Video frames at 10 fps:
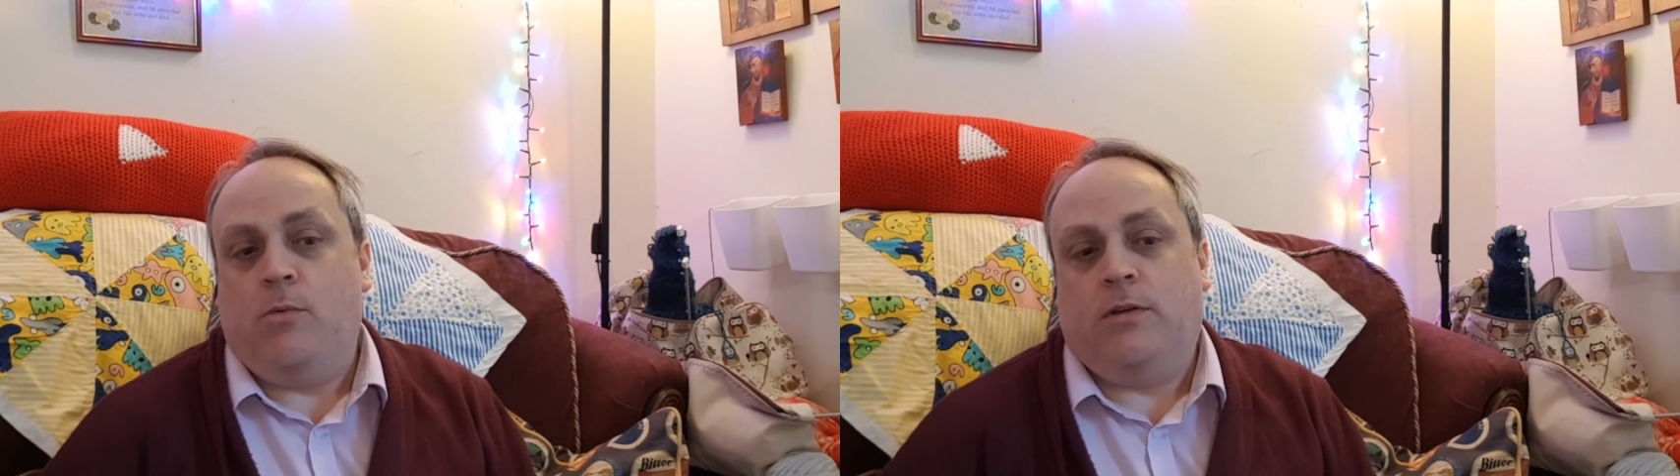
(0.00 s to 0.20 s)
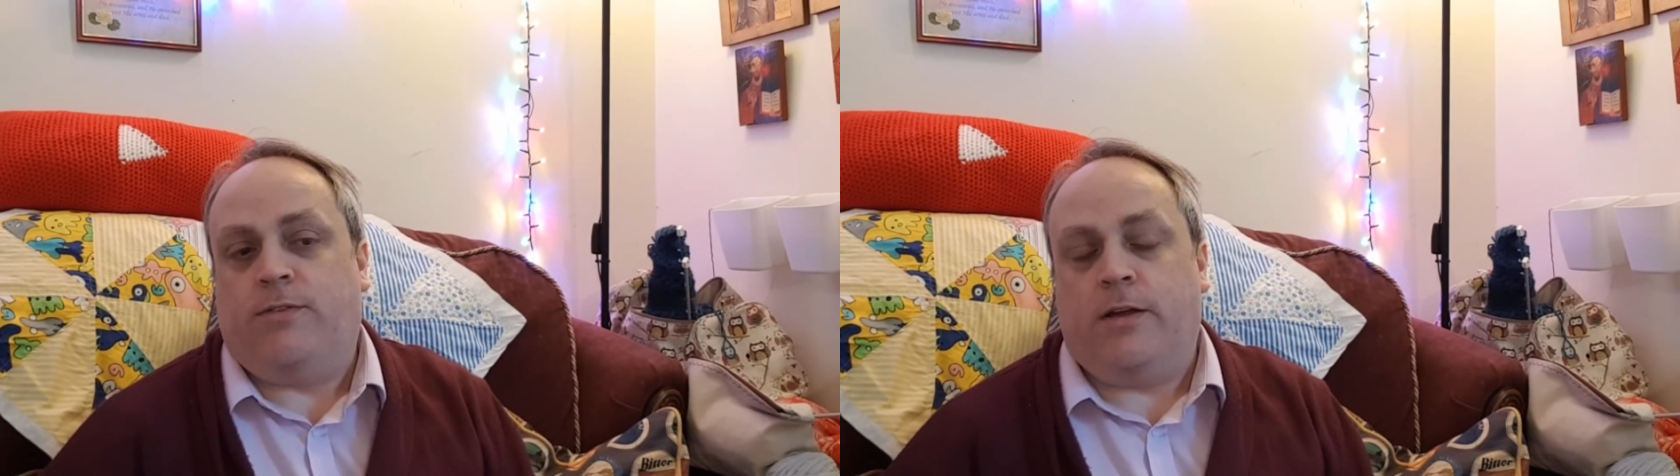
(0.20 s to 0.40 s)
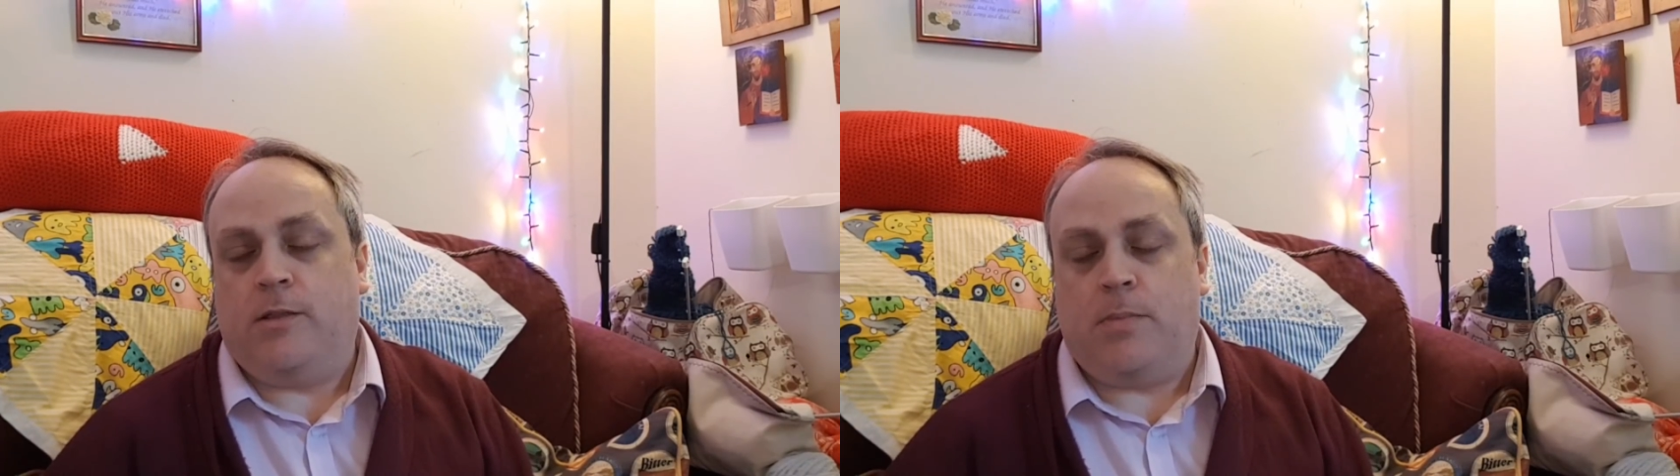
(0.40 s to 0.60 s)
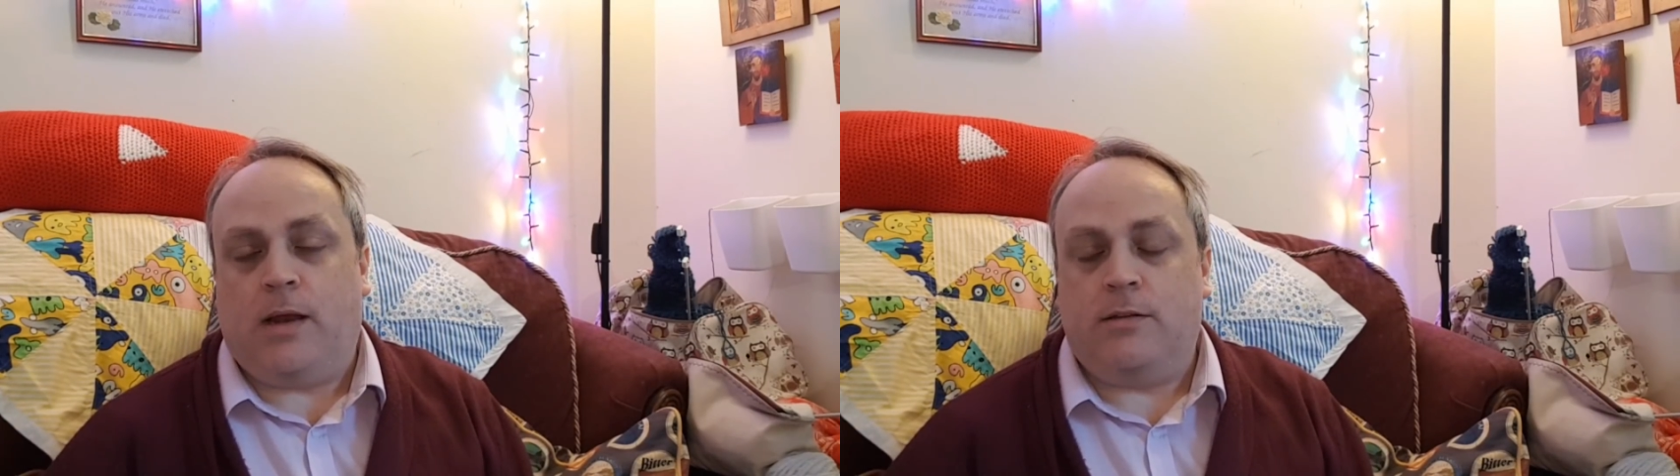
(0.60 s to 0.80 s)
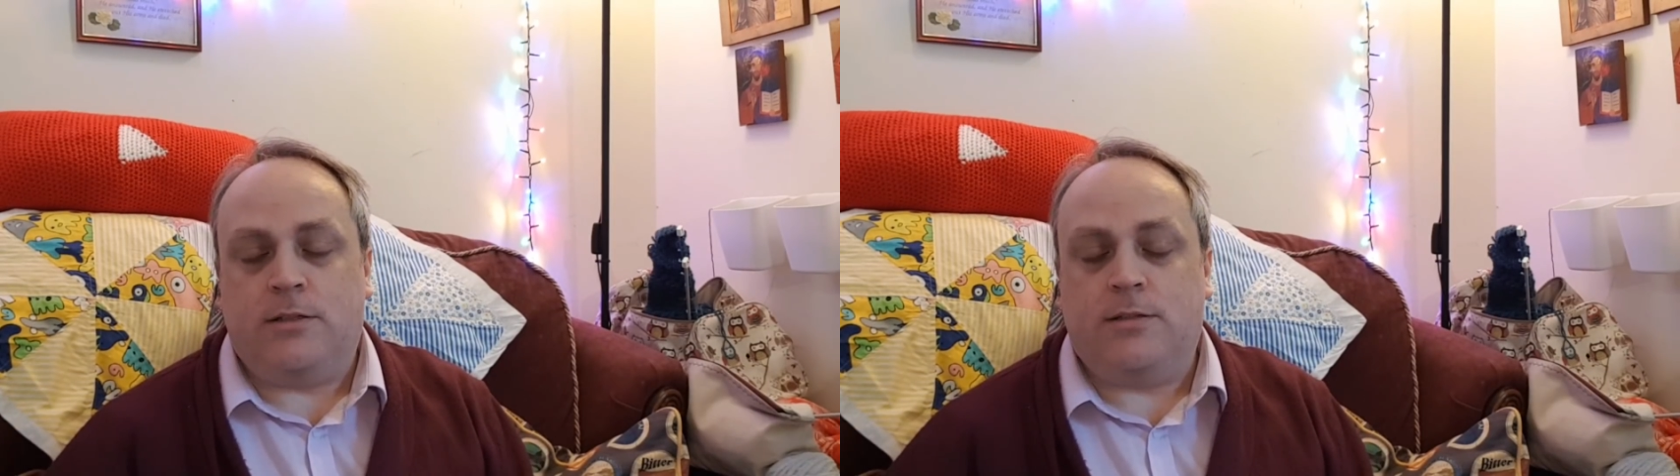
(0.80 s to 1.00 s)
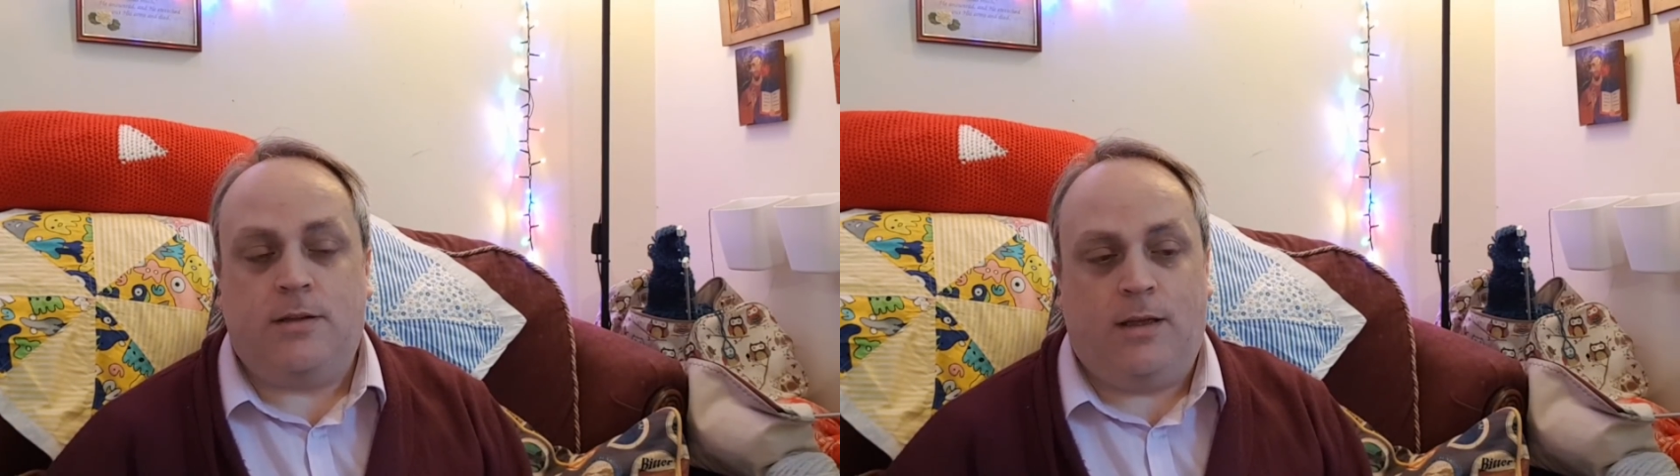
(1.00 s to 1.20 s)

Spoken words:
will find the balance,